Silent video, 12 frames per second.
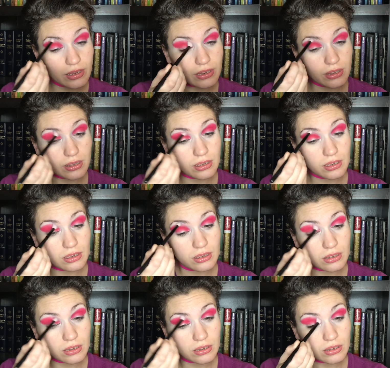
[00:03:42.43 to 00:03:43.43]

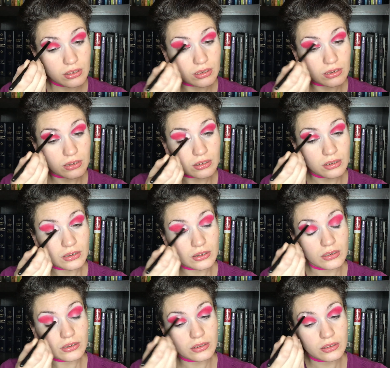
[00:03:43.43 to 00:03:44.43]

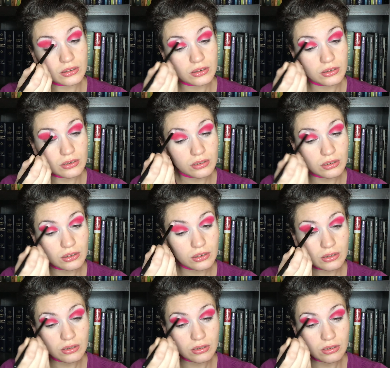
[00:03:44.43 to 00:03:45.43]

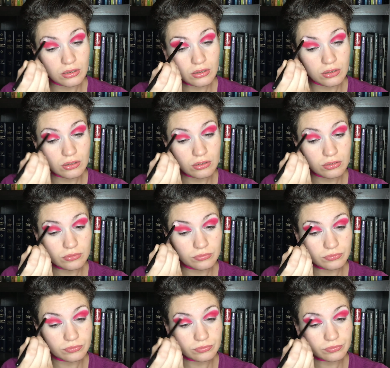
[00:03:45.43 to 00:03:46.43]

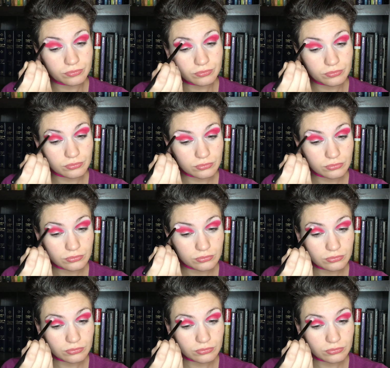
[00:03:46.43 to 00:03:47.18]
Nothing is said.